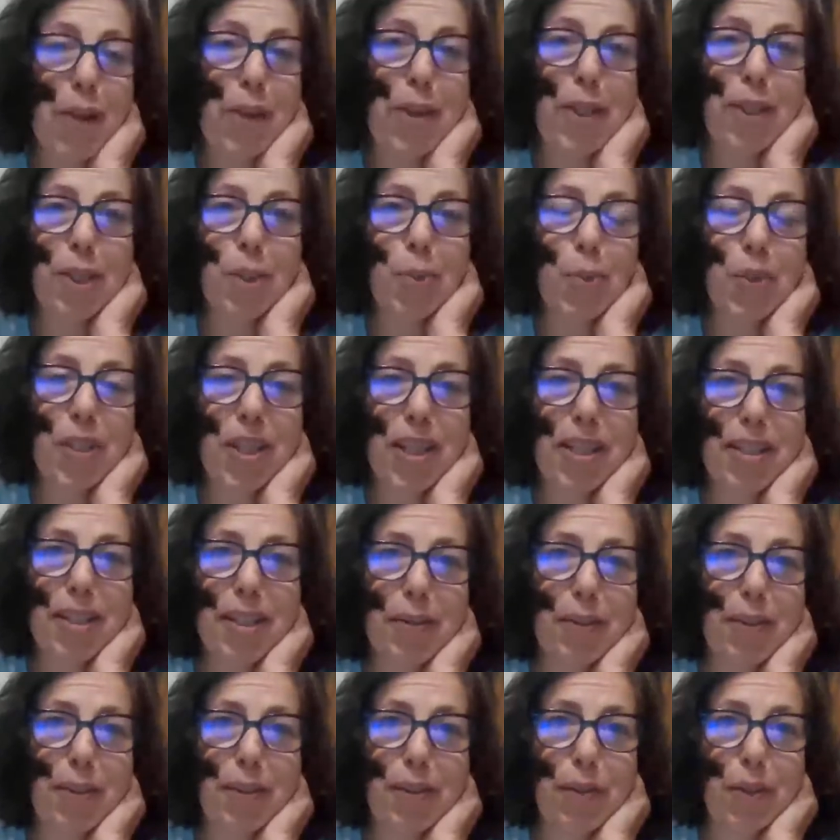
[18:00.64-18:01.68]
on this one, I'd
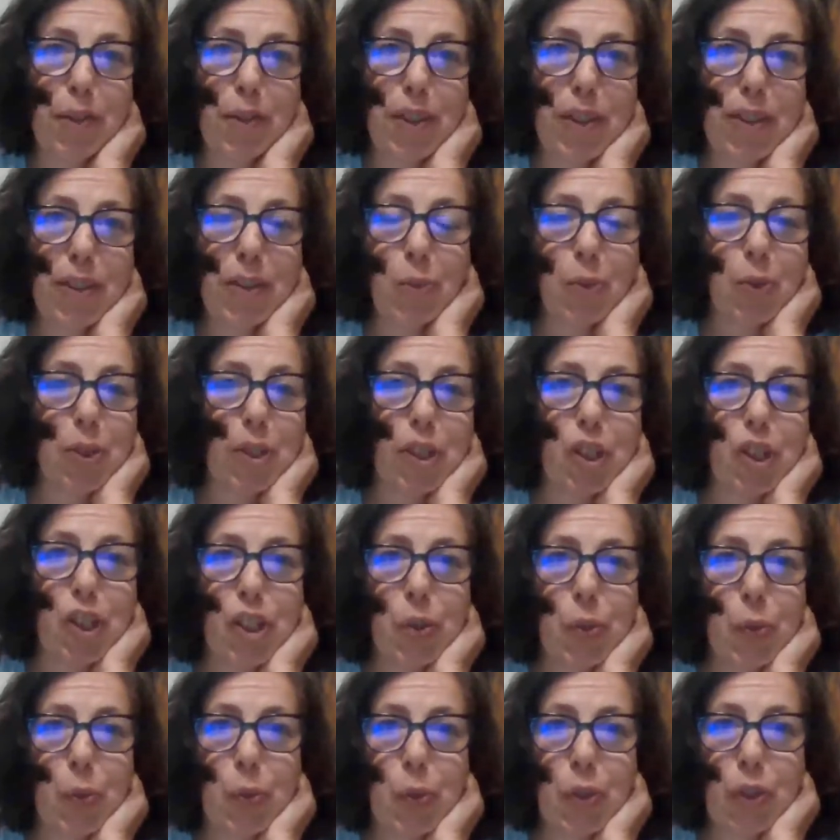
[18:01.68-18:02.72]
love it if you guys want to
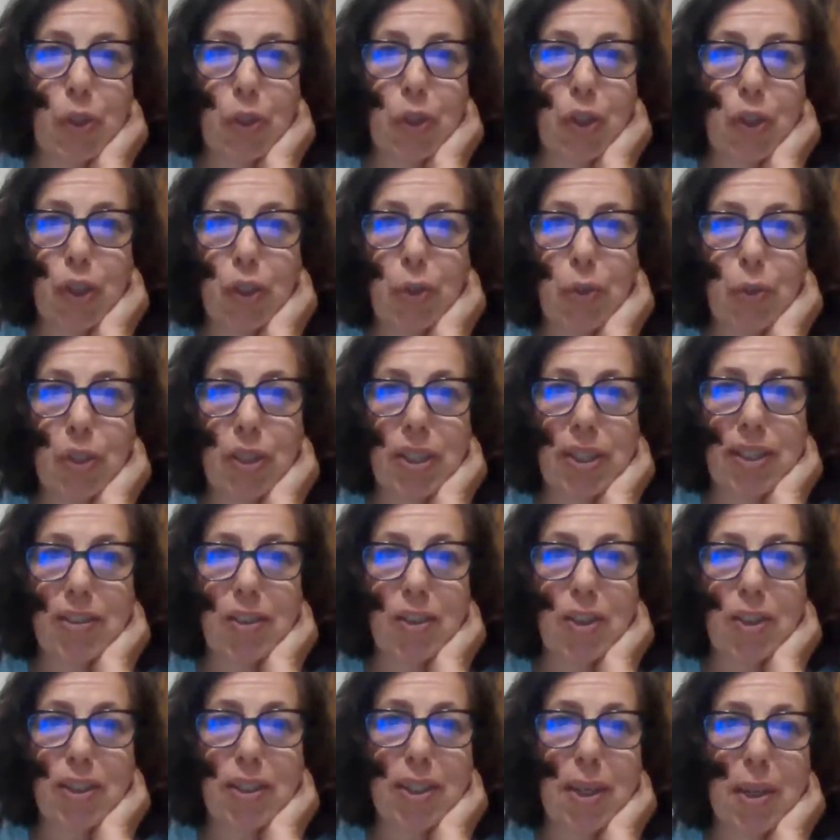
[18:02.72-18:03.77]
share 1 or 2
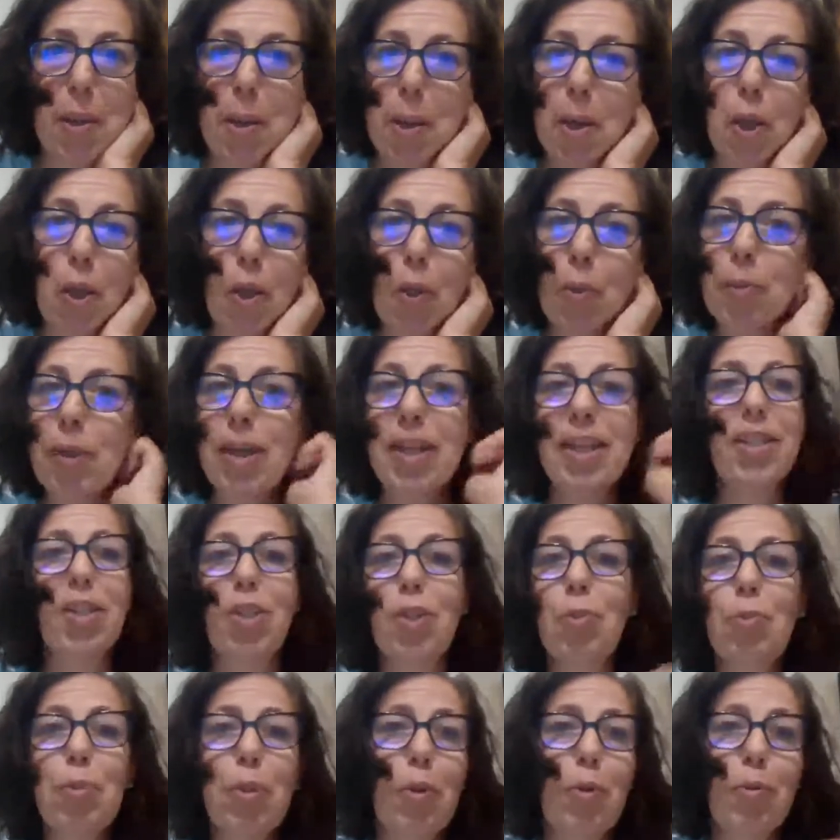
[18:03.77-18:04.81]
things, because you
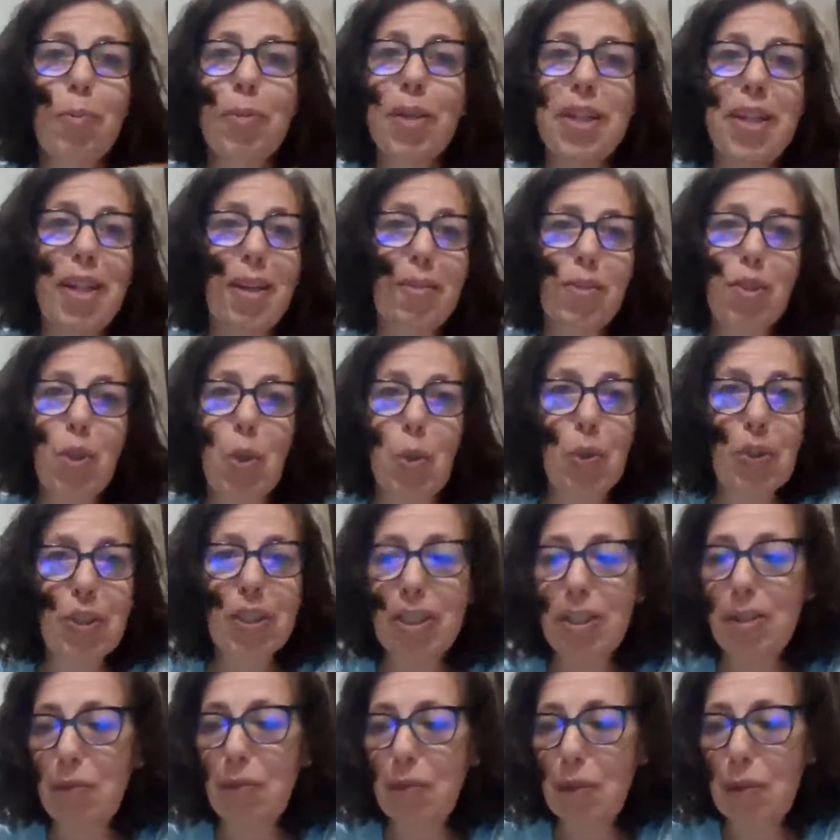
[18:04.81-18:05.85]
both might have
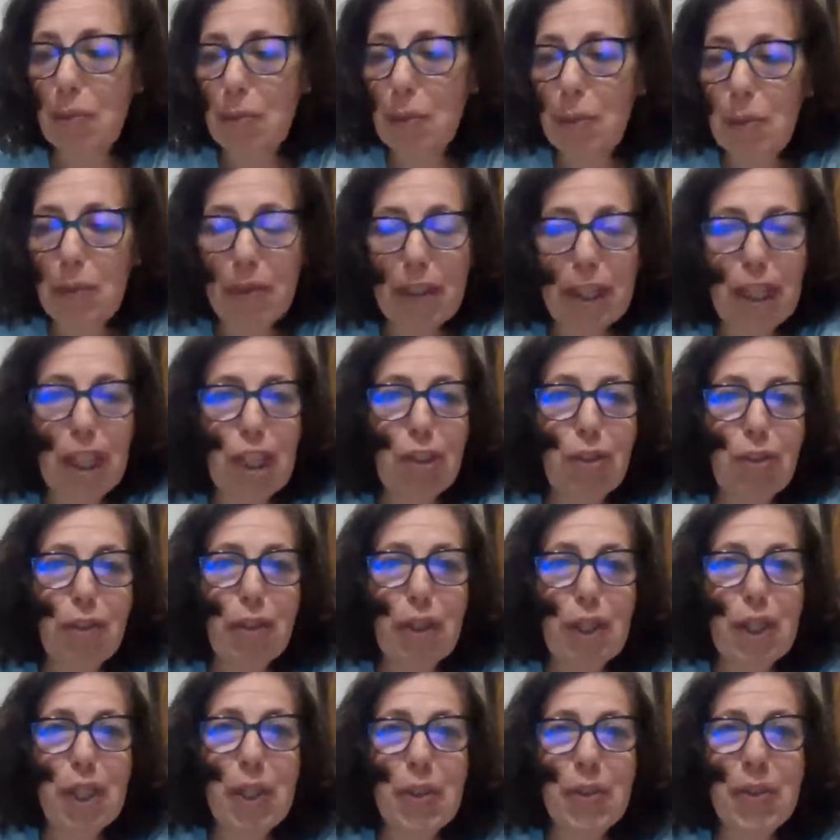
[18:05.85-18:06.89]
totally different
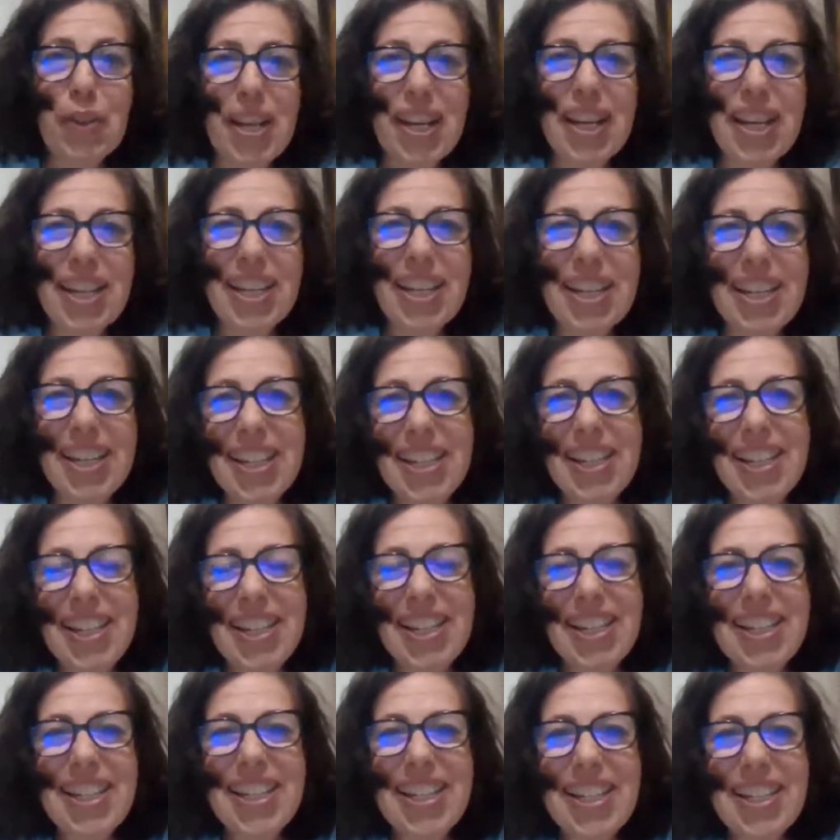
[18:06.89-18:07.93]
motivation for going
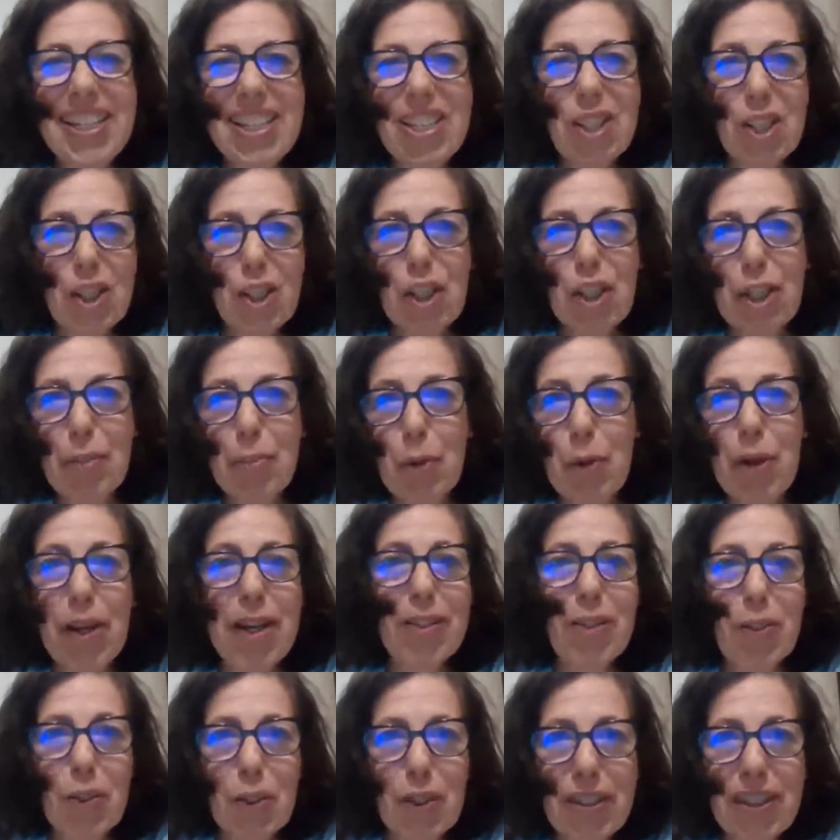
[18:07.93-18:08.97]
to the gym or
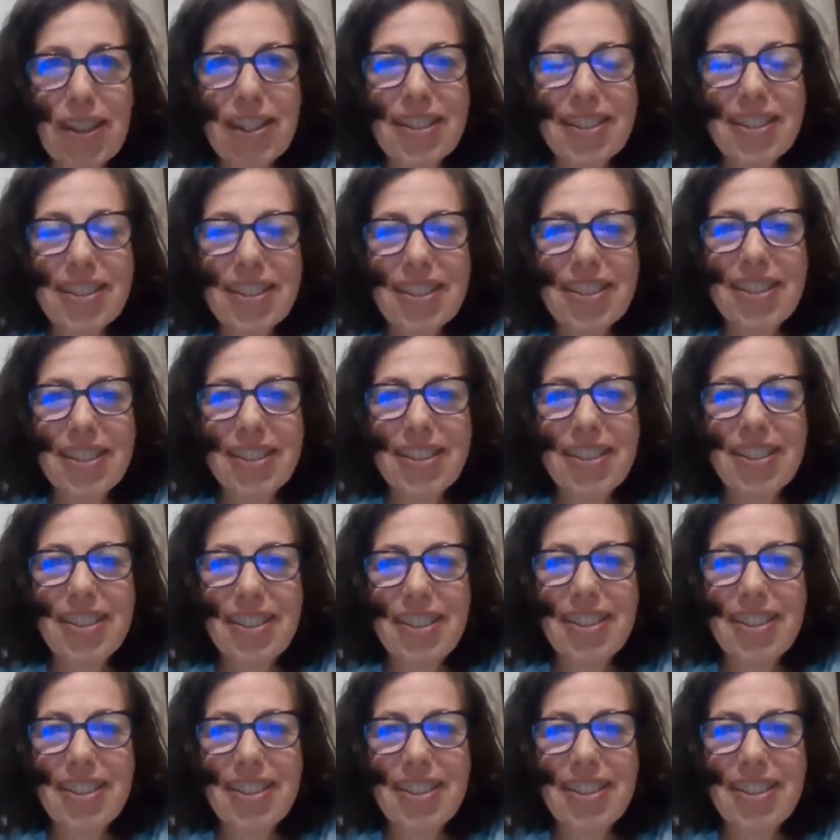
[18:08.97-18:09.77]
exercising.